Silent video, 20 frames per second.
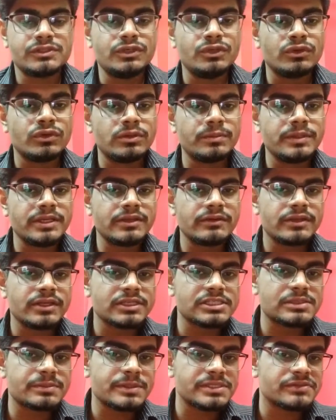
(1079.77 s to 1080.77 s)
You will be given a
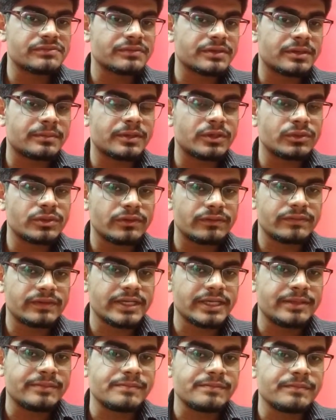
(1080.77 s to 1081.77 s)
specific amount of
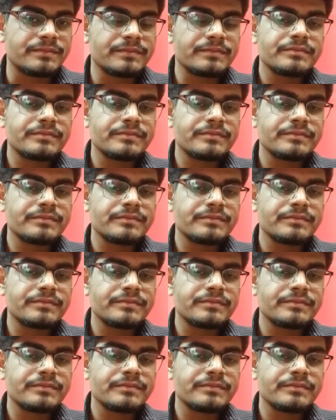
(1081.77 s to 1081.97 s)
time.